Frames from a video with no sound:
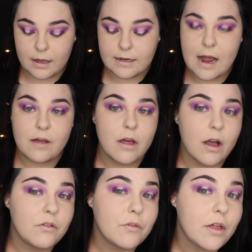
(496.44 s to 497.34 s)
Now that
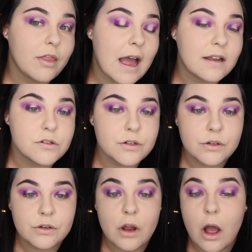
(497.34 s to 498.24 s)
I've got that
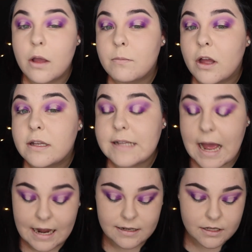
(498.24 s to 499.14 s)
done, I'm going to
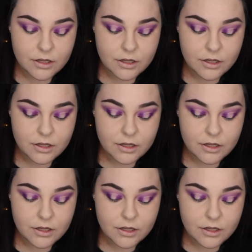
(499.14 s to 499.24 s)
add